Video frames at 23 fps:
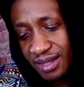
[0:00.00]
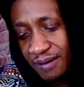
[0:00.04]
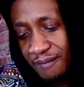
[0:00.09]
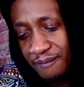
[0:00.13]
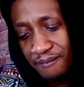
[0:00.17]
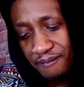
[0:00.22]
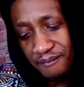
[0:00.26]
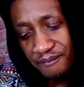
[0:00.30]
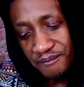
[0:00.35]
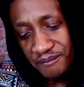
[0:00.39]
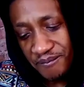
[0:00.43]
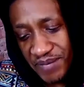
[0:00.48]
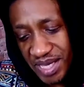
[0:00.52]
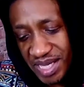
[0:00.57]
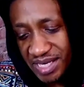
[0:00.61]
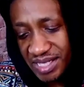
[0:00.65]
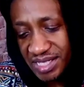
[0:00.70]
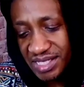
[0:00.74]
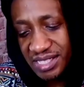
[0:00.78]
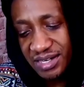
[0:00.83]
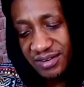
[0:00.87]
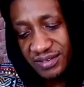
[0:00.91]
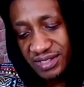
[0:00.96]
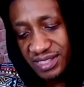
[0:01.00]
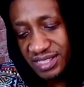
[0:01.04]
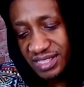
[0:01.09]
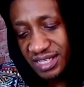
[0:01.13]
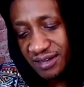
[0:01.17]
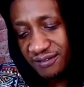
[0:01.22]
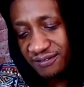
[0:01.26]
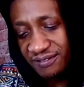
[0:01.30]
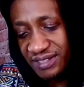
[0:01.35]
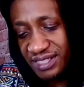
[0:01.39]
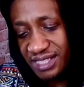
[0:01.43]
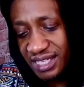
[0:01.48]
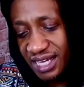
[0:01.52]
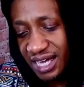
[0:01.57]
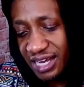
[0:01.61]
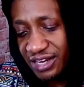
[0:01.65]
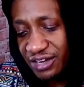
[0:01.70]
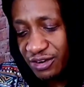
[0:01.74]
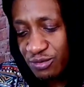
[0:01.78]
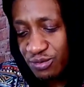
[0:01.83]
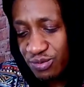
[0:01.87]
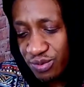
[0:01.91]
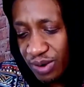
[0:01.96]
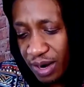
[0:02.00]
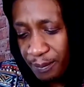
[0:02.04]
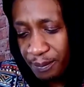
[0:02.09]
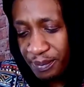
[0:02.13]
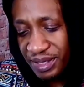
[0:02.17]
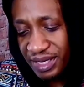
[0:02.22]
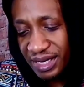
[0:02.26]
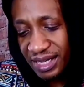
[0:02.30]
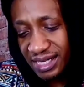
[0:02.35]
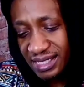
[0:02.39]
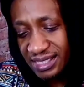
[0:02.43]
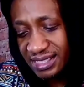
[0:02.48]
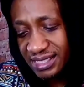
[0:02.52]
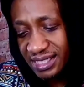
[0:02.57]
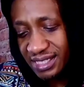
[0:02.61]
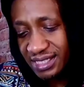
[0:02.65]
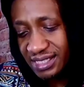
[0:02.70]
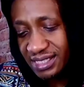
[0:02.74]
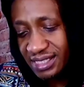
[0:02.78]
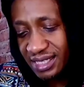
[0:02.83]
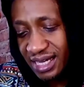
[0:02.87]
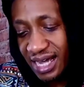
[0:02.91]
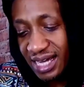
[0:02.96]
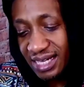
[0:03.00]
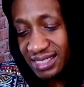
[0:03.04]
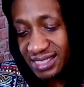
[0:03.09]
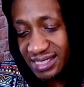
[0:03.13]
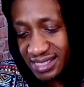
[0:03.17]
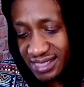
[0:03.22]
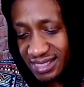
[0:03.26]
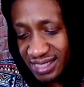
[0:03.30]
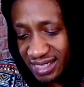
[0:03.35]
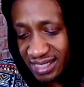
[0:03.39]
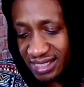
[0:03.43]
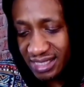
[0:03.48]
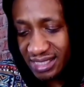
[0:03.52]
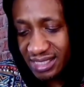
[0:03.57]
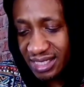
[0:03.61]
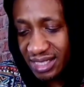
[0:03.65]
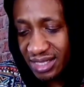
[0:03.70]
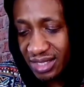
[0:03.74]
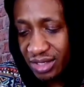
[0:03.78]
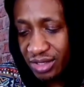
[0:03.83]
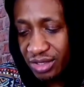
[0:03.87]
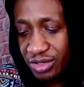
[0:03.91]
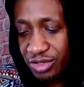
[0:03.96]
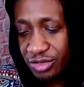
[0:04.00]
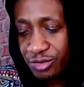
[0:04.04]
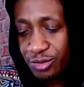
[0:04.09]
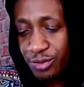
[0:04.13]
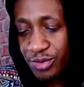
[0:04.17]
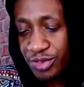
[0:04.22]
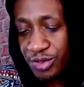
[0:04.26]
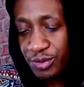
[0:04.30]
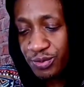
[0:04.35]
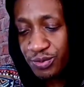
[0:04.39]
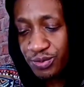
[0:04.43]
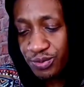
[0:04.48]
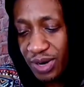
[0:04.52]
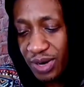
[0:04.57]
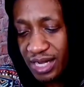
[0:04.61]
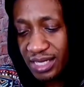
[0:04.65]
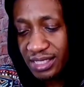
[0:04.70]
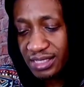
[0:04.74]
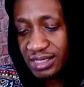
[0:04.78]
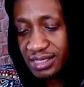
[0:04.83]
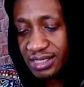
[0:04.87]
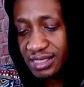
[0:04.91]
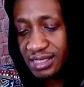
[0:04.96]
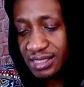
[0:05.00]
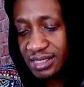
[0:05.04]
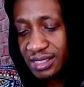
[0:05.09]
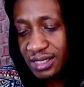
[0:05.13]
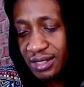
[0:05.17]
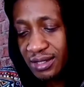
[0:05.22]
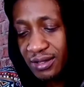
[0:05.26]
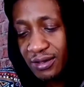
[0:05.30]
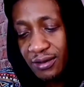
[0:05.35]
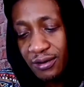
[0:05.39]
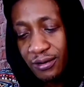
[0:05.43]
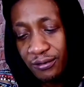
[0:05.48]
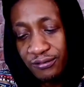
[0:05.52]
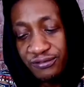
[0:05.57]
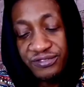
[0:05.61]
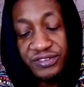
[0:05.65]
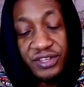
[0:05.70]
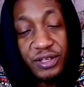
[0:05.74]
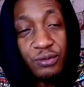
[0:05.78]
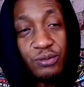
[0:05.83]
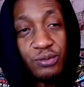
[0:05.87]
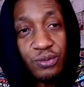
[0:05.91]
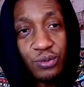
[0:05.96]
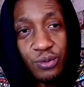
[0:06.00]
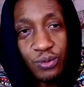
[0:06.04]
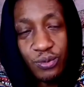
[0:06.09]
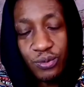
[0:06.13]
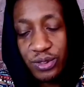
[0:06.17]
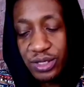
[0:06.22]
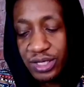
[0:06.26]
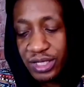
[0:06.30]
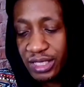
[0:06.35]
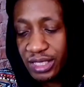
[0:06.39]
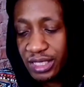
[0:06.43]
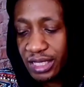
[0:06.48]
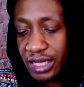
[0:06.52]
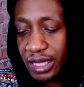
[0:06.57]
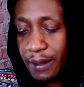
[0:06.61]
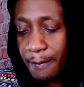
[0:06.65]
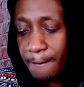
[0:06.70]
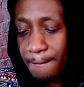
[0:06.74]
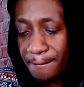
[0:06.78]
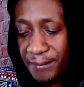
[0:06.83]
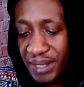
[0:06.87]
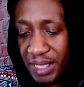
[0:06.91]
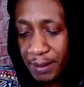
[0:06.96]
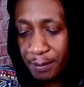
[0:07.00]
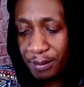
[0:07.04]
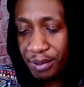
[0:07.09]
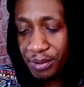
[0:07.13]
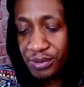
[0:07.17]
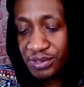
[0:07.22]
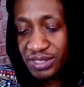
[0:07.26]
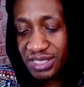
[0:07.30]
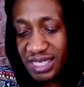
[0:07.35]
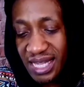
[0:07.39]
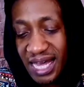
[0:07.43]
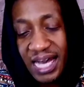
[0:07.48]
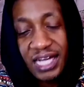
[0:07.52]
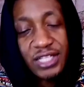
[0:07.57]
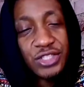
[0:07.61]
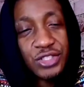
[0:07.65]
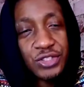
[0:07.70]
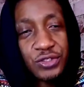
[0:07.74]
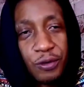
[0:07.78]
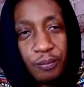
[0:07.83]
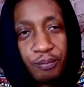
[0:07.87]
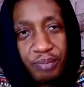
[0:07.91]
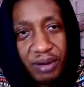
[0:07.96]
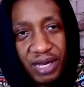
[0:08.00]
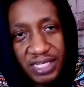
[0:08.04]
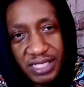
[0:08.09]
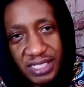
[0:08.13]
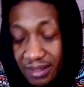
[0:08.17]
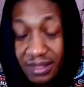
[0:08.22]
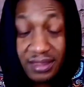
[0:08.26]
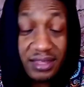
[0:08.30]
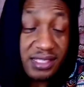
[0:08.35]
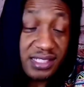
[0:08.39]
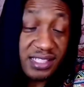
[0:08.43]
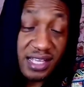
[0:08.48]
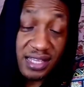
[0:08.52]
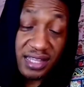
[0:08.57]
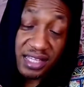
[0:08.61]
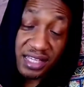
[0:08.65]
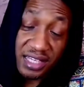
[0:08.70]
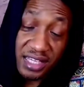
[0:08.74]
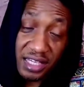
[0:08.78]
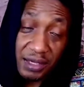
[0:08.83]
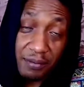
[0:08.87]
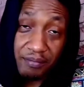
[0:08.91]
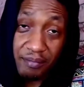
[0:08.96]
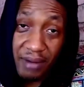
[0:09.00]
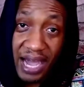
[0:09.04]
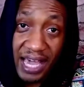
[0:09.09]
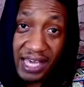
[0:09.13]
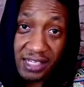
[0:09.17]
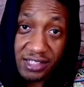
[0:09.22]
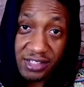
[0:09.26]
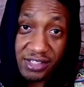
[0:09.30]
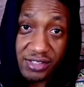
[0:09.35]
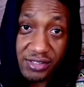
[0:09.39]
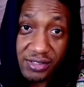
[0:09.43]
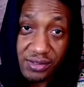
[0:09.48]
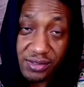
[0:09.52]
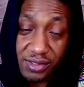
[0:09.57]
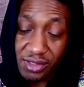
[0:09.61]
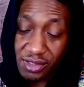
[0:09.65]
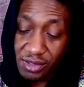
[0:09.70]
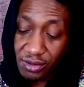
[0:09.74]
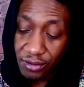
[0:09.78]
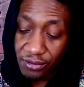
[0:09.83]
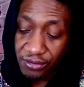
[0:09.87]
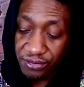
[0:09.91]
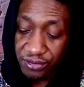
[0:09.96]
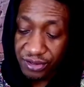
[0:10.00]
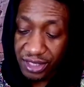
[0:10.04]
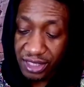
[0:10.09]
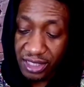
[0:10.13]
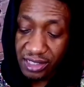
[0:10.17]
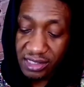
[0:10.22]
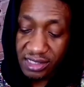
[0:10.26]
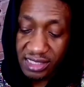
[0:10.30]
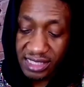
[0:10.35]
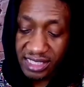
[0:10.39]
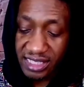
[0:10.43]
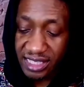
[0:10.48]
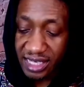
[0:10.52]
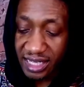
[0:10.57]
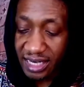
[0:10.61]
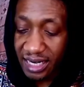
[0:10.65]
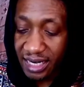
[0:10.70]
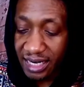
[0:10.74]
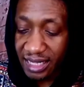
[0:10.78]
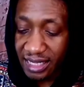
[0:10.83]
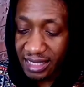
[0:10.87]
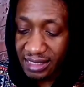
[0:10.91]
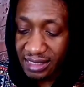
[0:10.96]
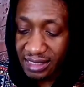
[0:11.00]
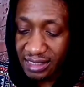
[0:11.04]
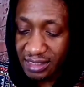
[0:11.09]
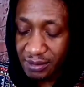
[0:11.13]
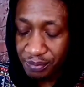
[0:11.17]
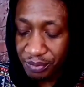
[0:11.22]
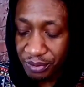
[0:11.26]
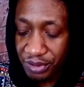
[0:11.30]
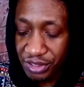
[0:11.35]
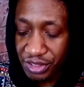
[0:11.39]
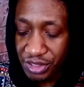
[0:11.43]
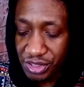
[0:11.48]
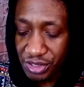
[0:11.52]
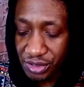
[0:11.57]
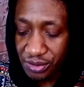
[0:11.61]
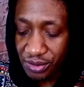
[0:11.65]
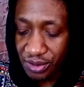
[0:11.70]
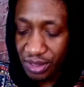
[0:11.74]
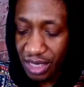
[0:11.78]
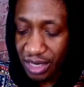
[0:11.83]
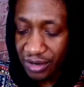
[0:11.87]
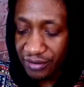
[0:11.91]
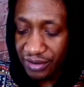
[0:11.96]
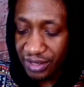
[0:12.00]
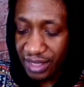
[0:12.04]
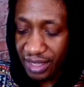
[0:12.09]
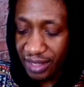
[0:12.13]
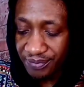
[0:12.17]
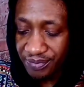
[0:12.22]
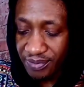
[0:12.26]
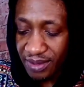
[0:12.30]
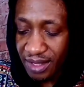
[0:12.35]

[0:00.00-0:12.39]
military service, and rapid ascent through the ranks of the ruling People's Action Party. These are the key milestones of Lee Hsien Loong's political career.